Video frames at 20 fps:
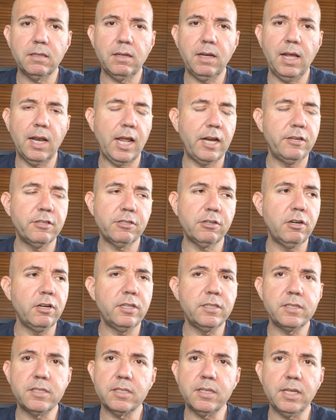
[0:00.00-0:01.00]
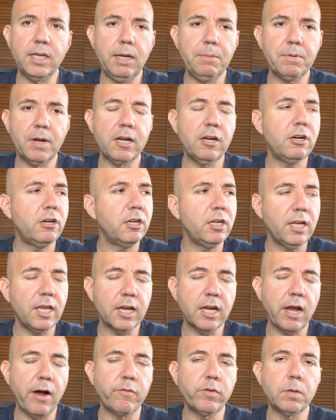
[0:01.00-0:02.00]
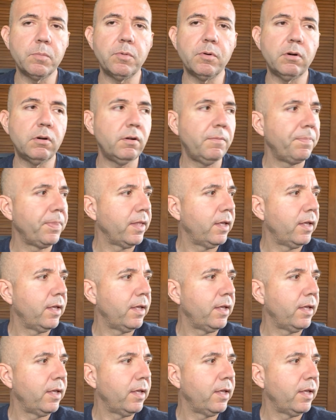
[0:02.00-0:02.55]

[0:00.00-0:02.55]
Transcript: and I just couldn't sleep. I couldn't get comfortable.